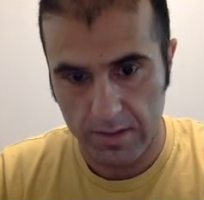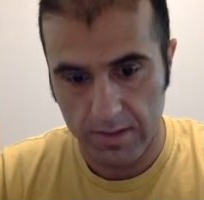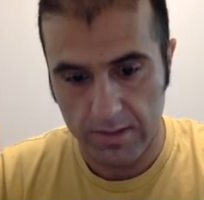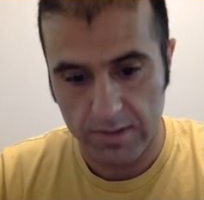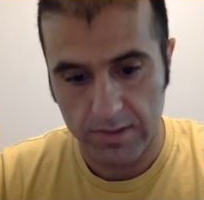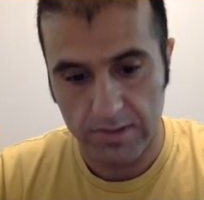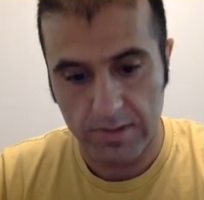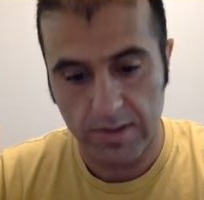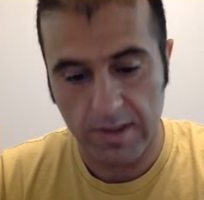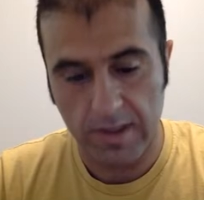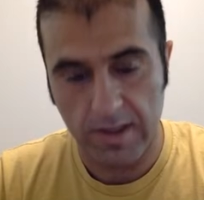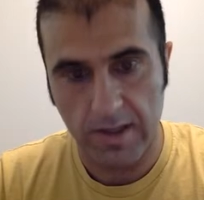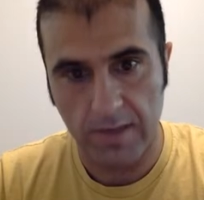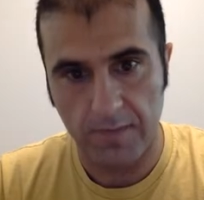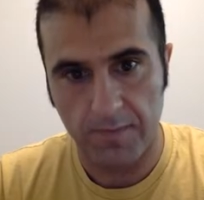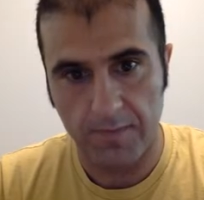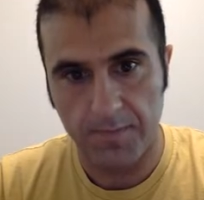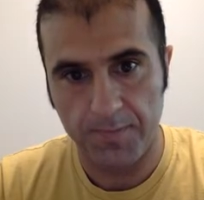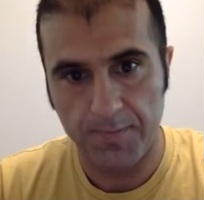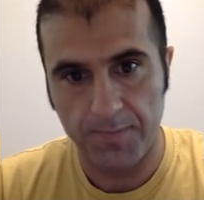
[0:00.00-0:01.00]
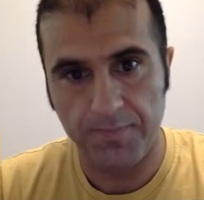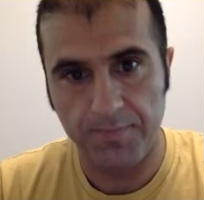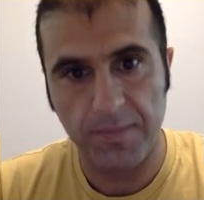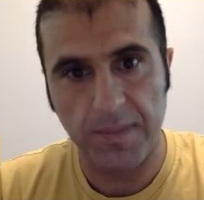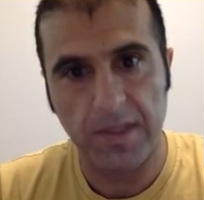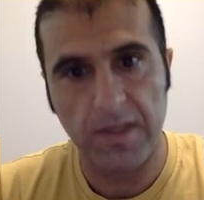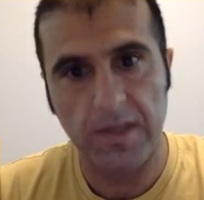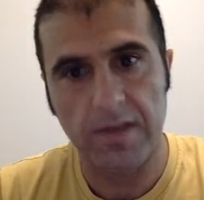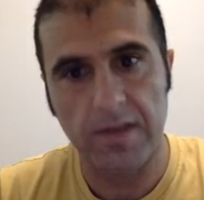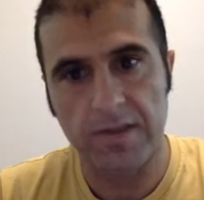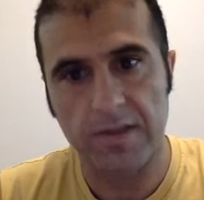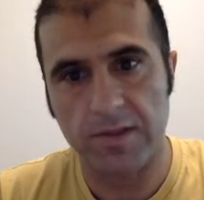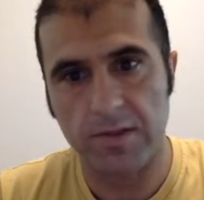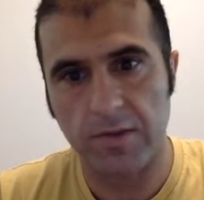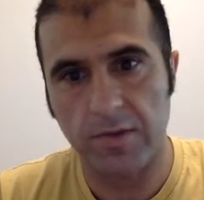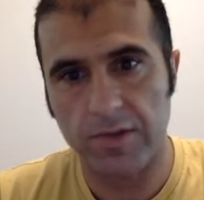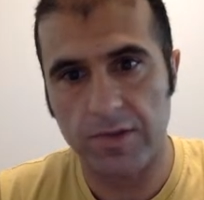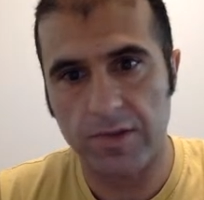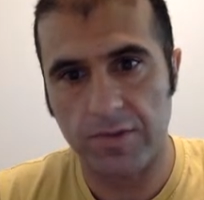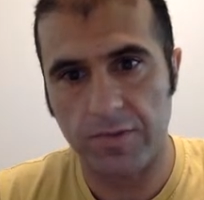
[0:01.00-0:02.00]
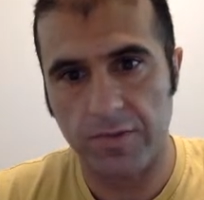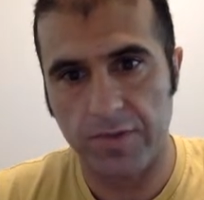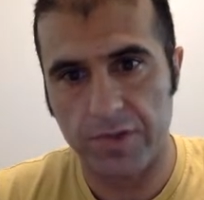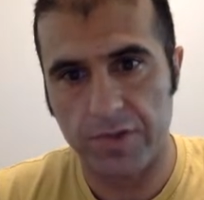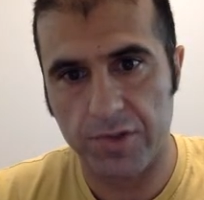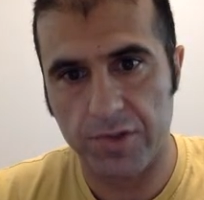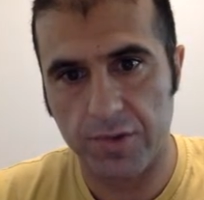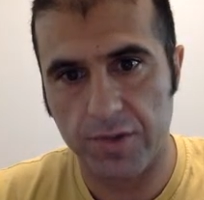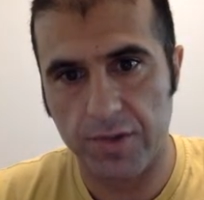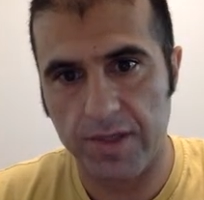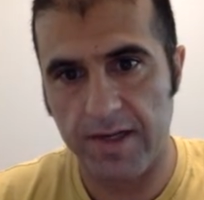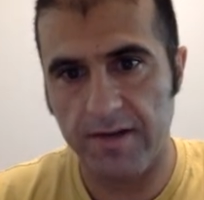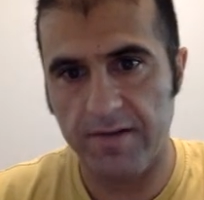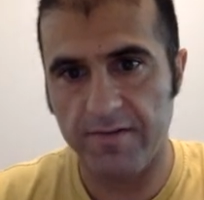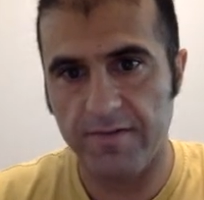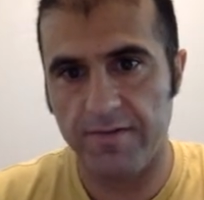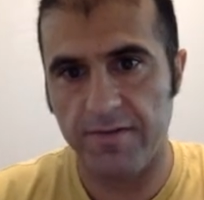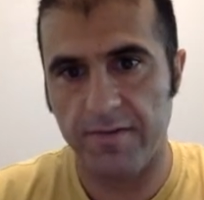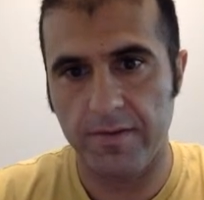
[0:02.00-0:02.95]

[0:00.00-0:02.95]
So now this is going to retrieve